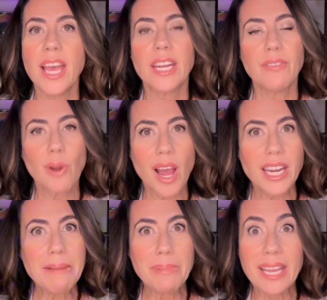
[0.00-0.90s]
And if you're on
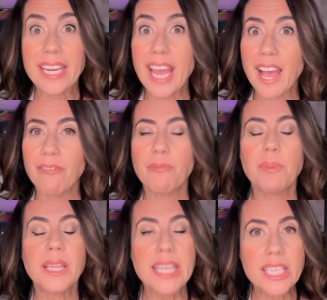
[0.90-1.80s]
a Plan F,
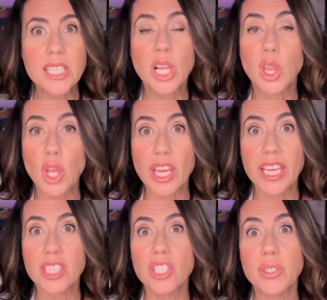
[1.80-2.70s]
please look
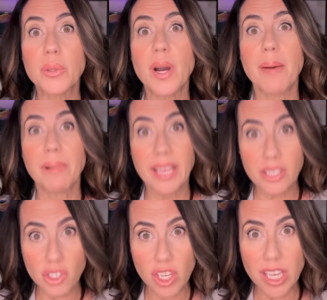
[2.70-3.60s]
into a
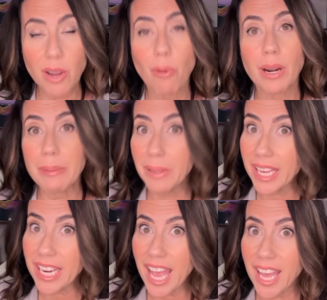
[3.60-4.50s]
Plan G or a
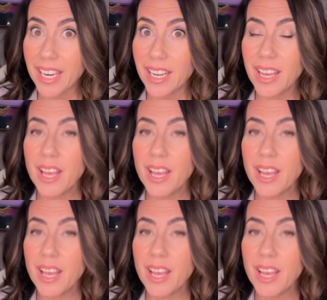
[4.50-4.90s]
Plan N